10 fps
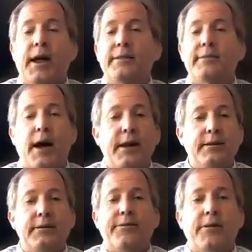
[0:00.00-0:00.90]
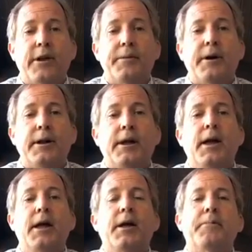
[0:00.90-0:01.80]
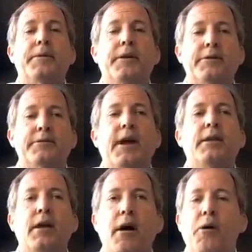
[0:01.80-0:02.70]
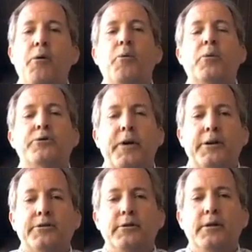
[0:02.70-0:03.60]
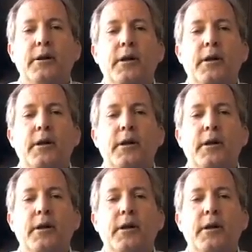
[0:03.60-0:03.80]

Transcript: It's not easy for anybody, but they're saying, no, we're special.